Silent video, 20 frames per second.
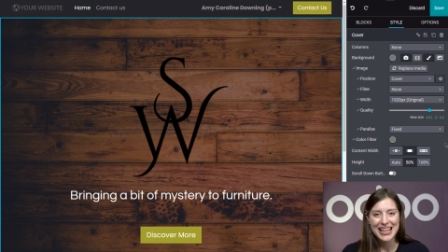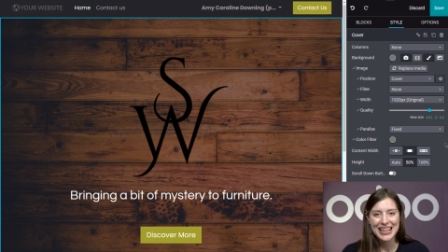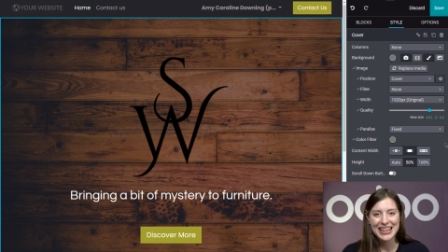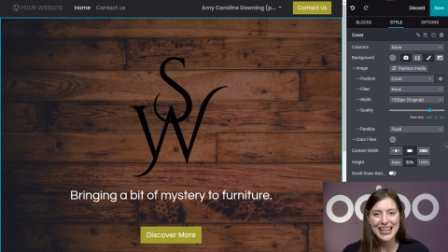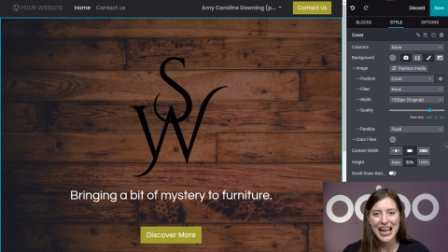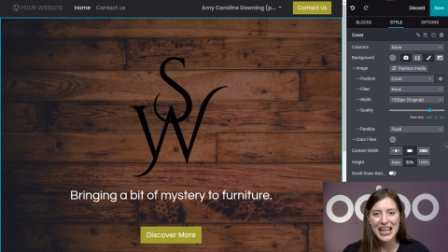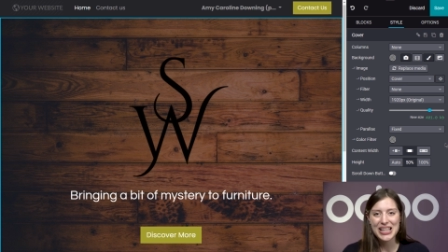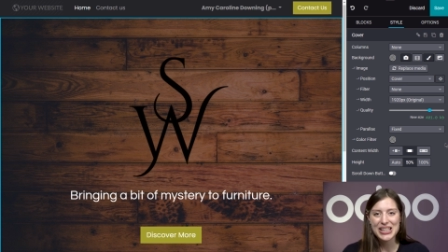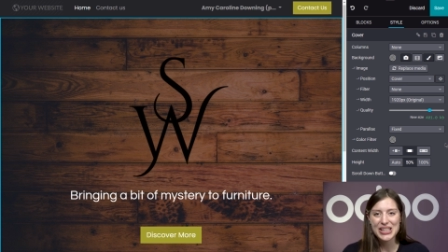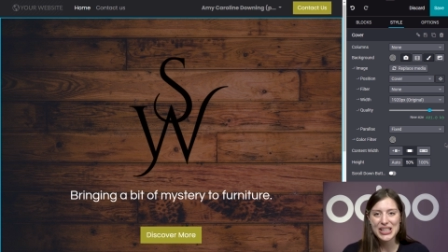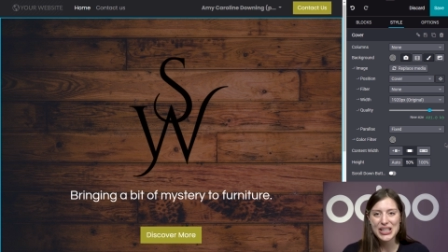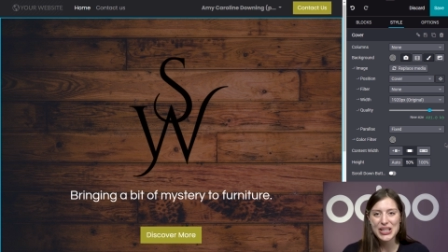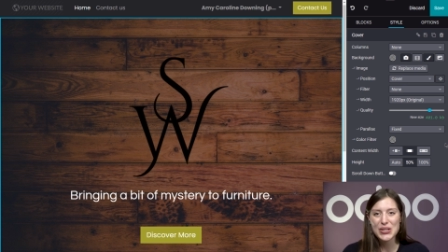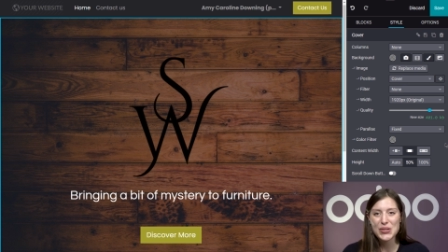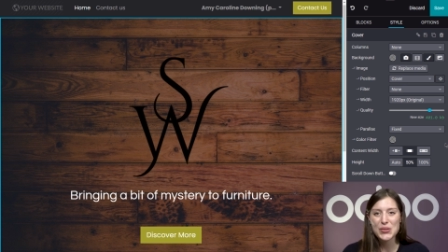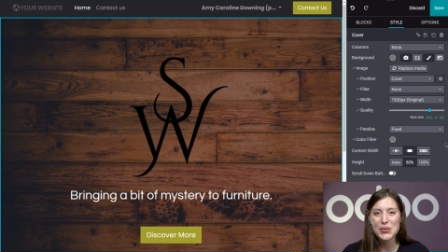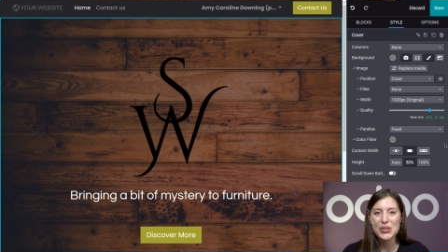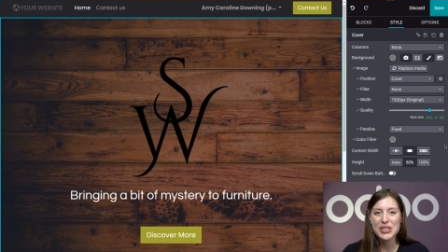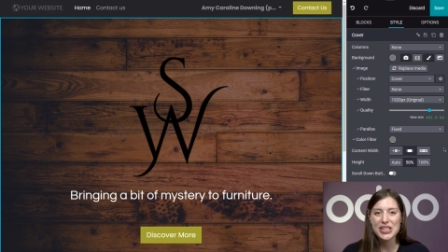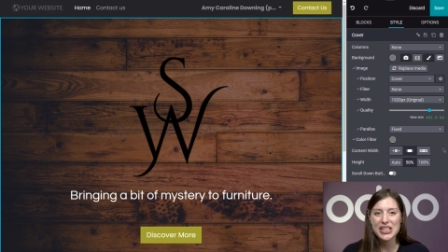Lastly,
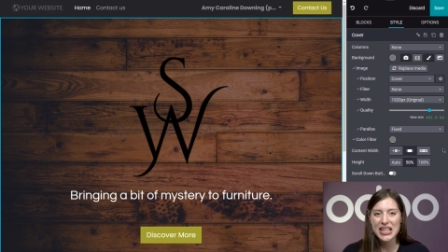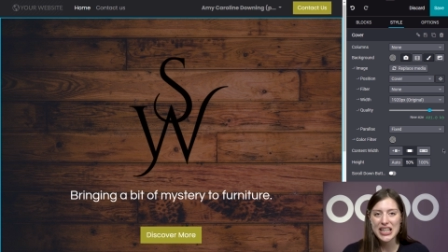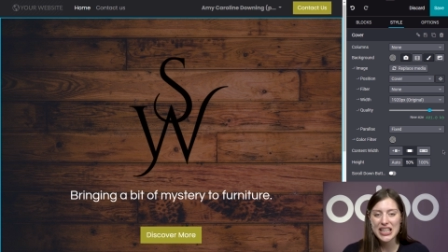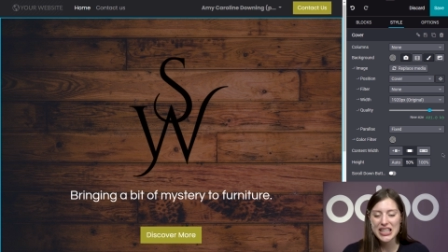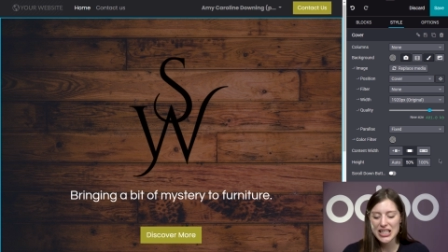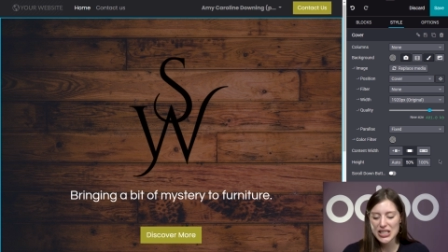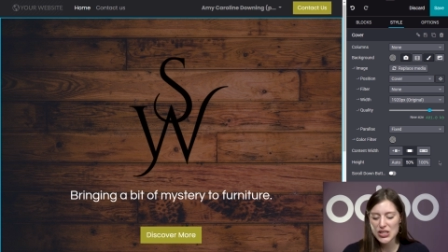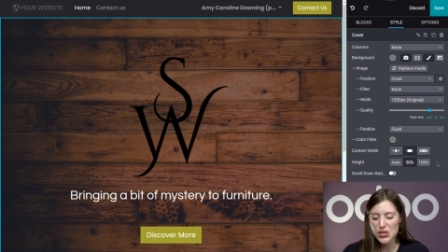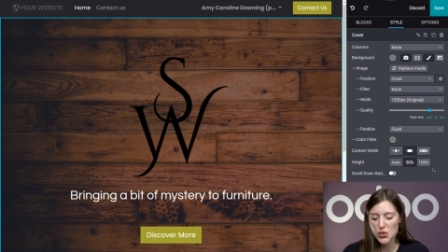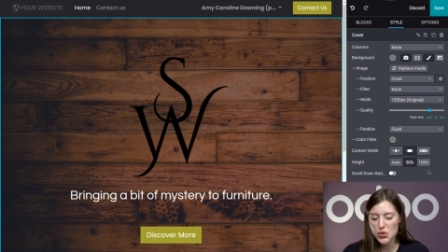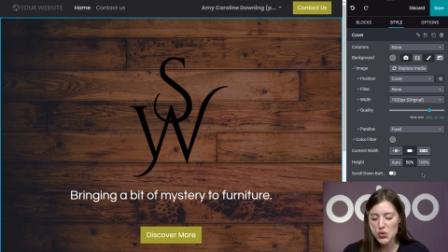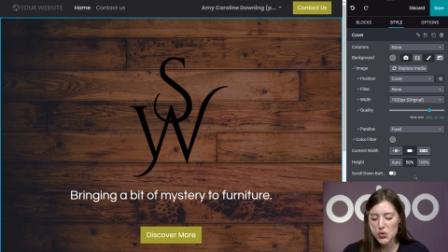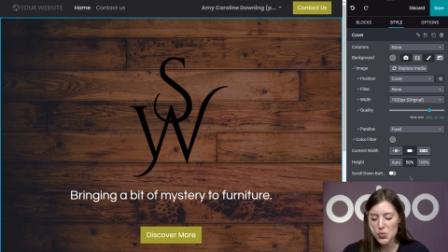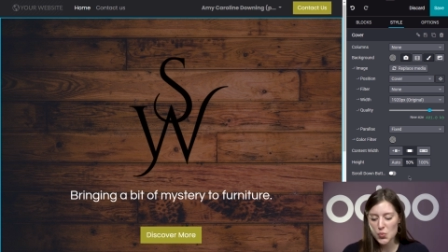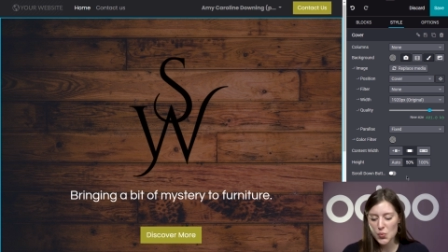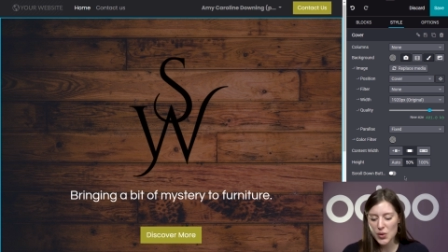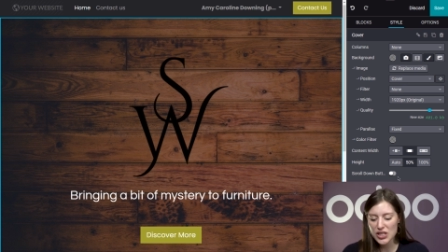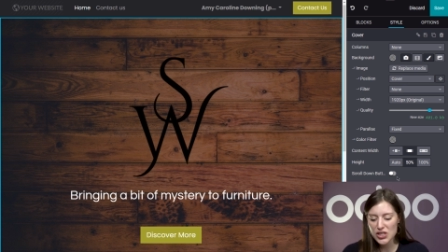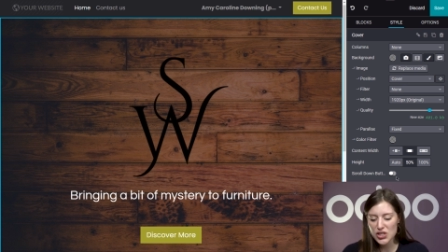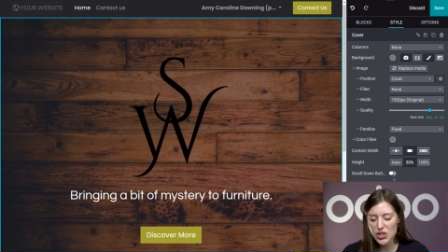you'll see this
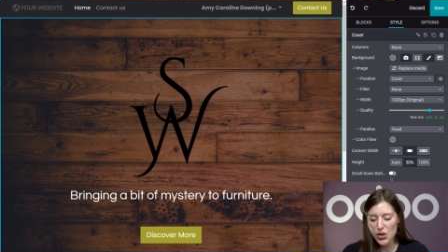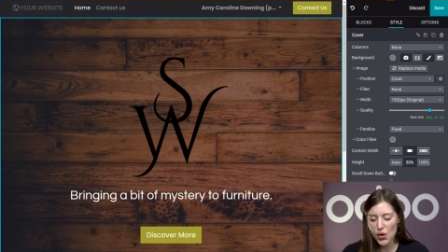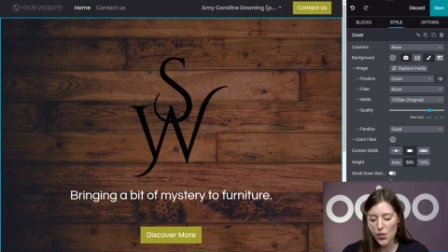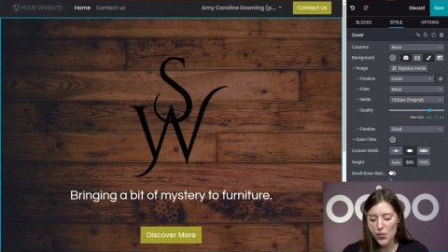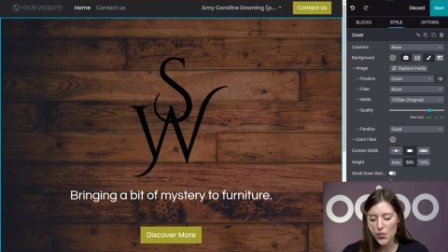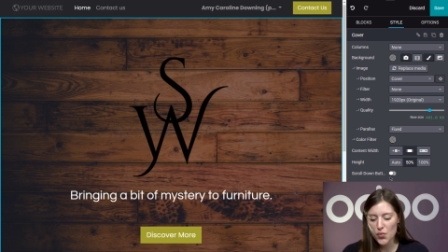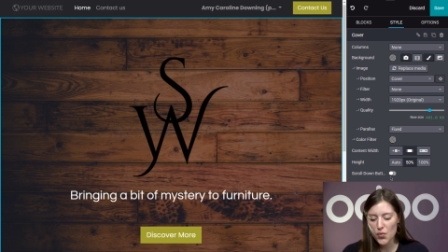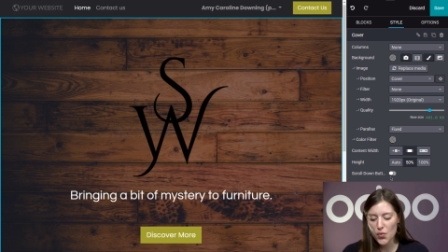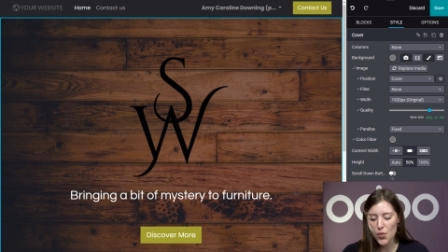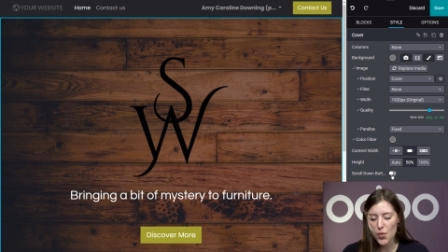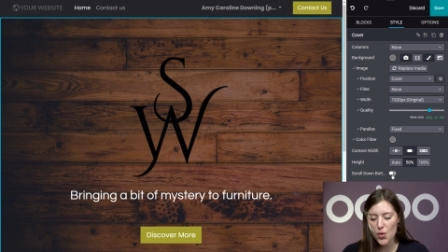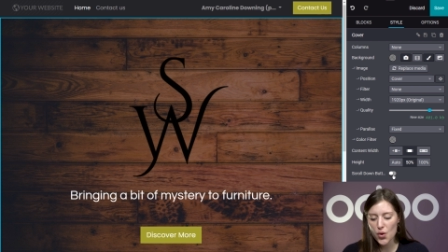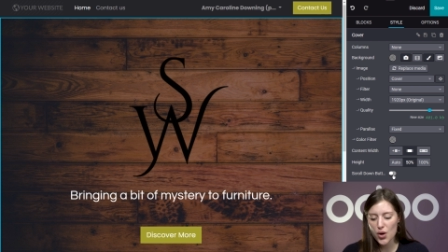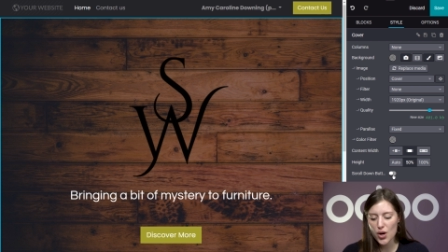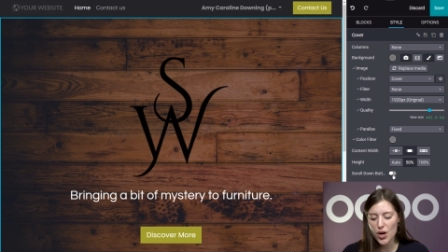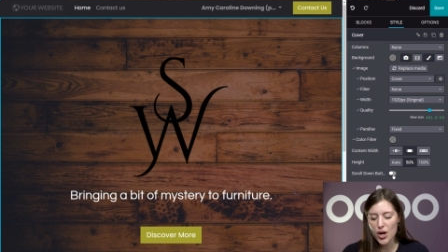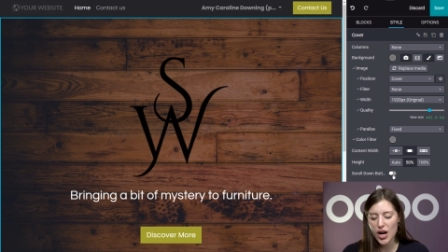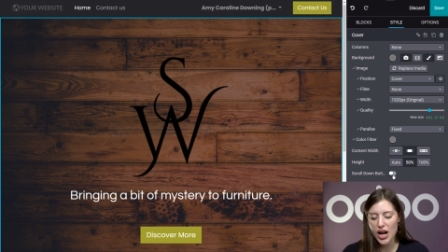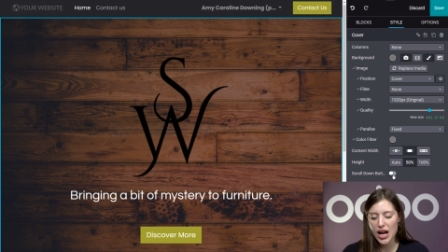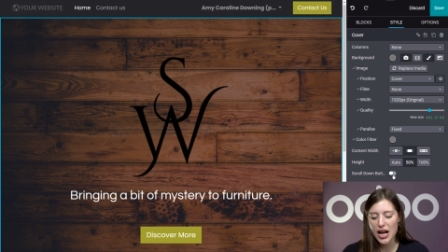switch
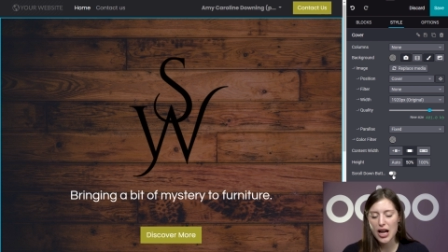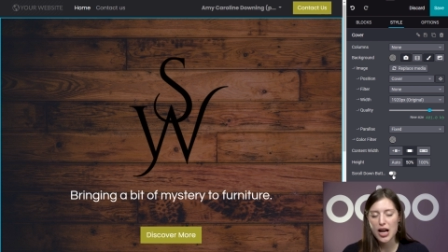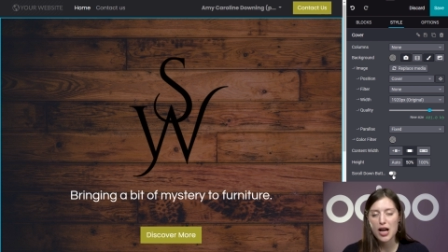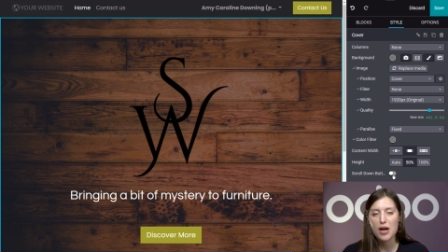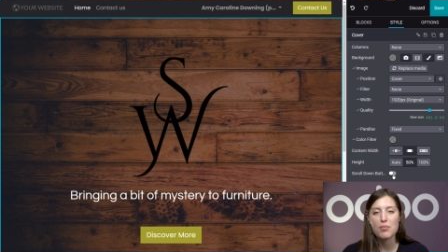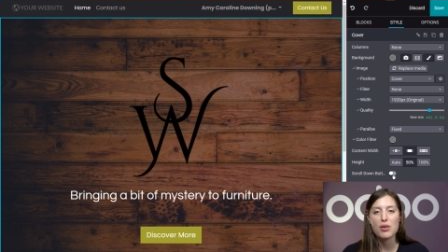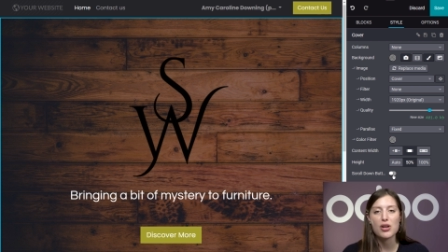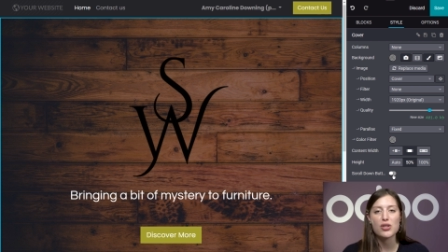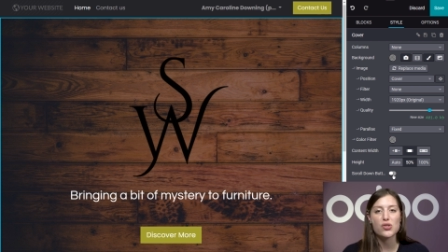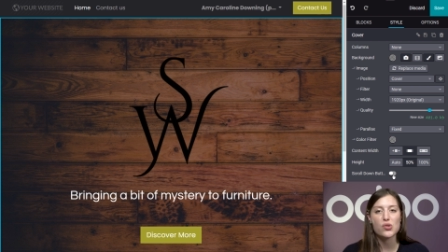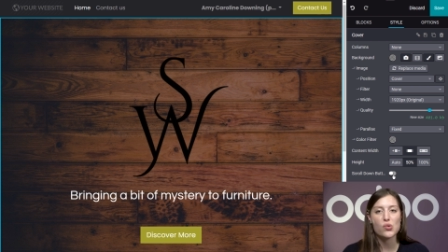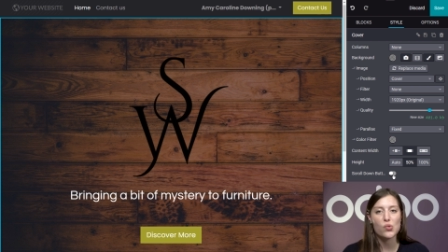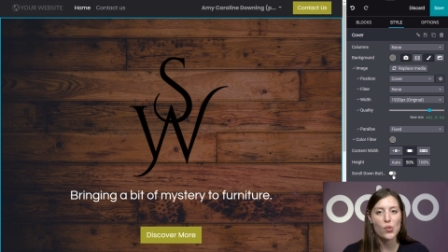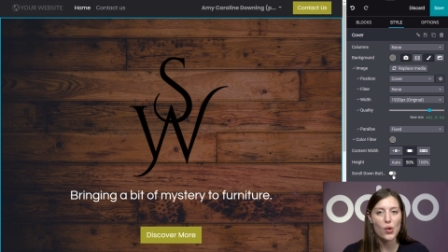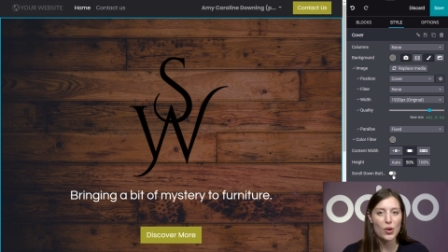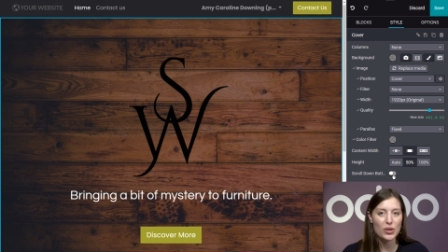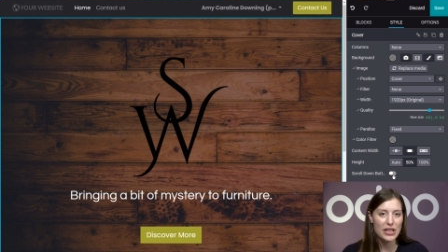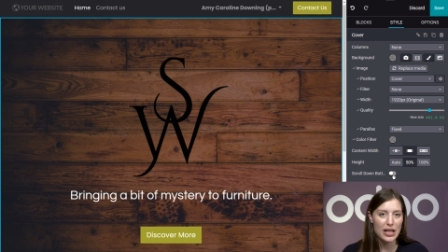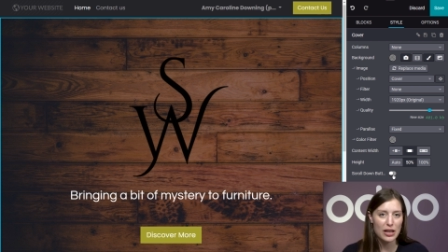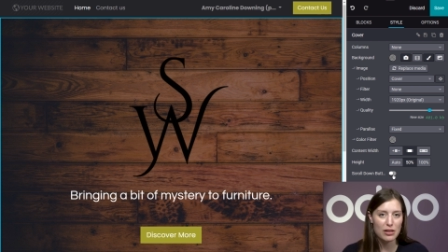for um, a
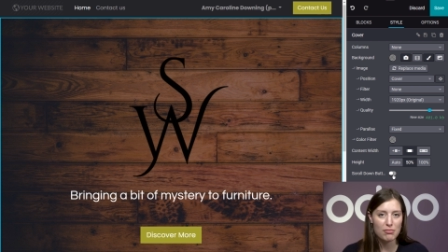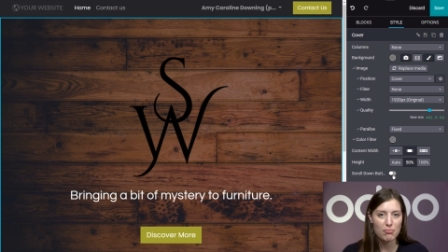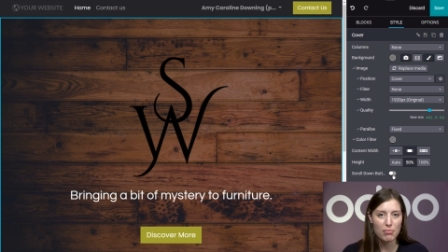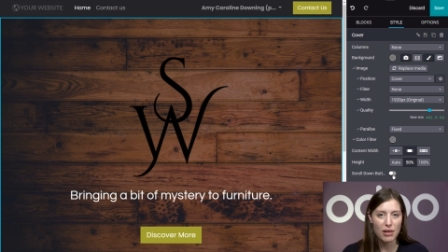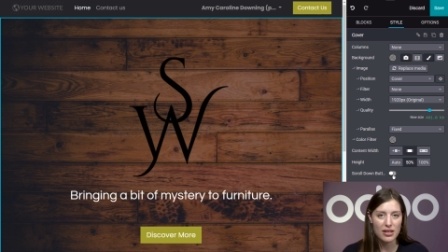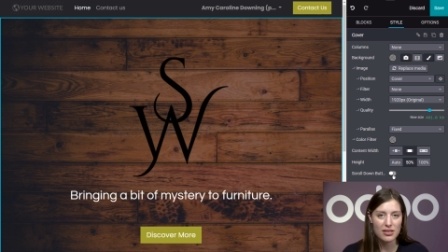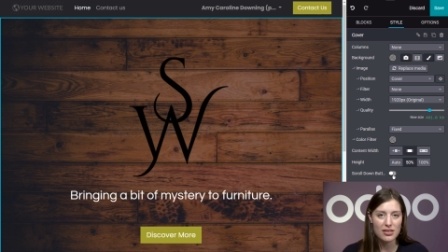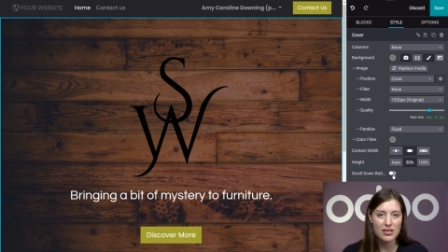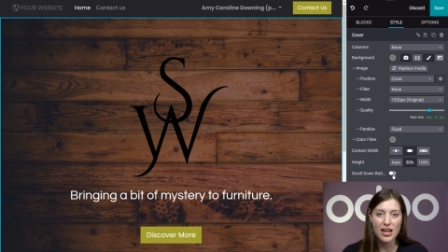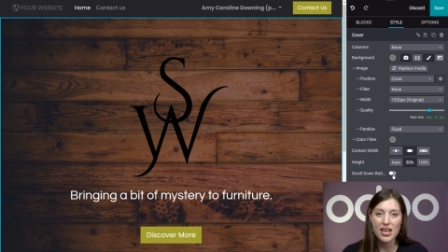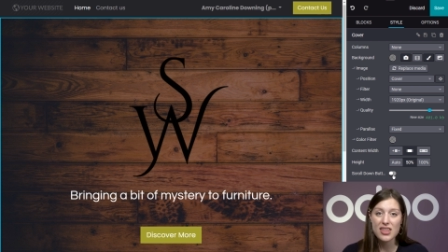scroll down button,